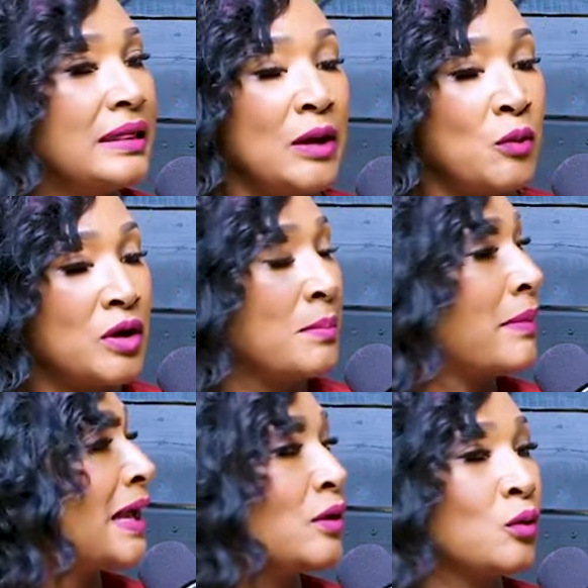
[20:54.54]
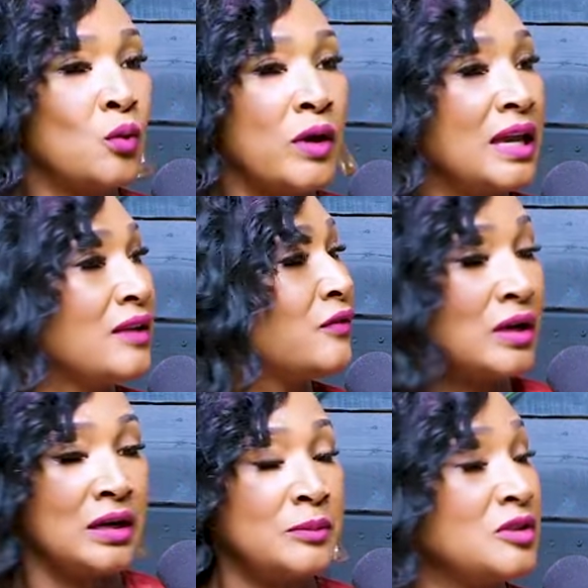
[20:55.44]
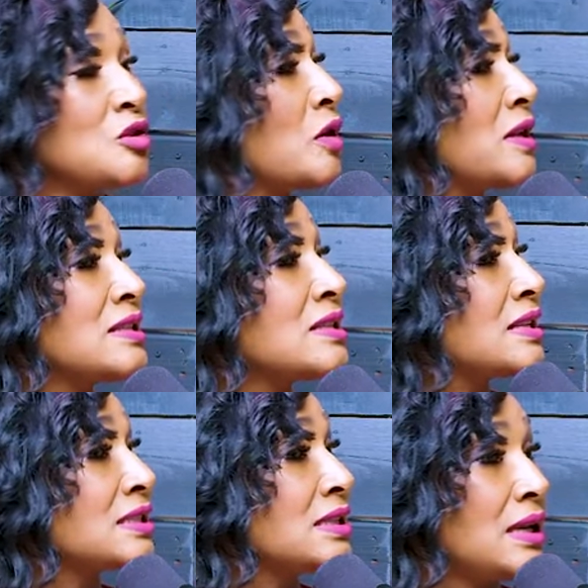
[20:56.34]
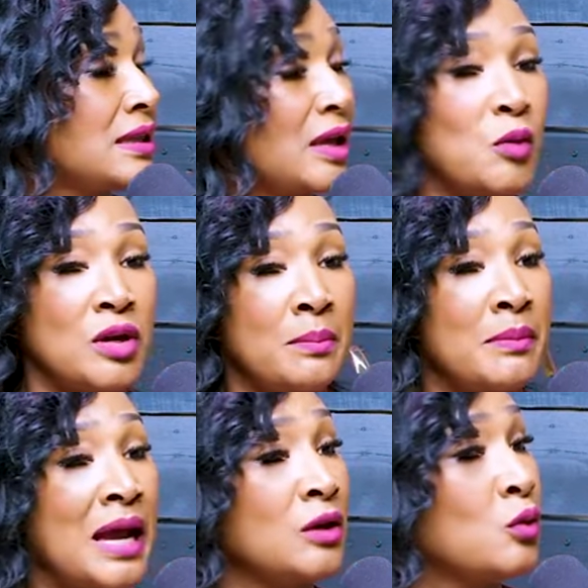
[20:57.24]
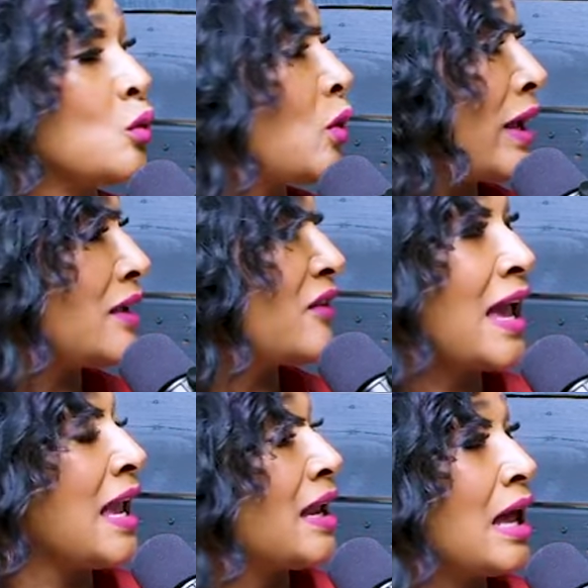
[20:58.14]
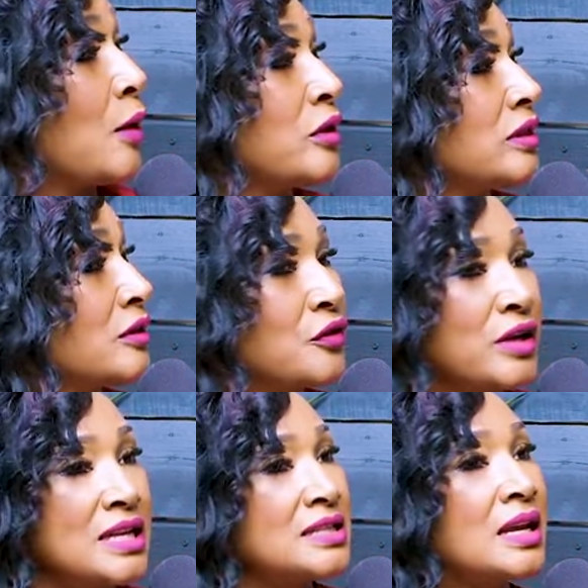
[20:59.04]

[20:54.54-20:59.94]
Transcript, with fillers: They want to microwave uh, turning sixteen. They want to microwave hanging out with their friends.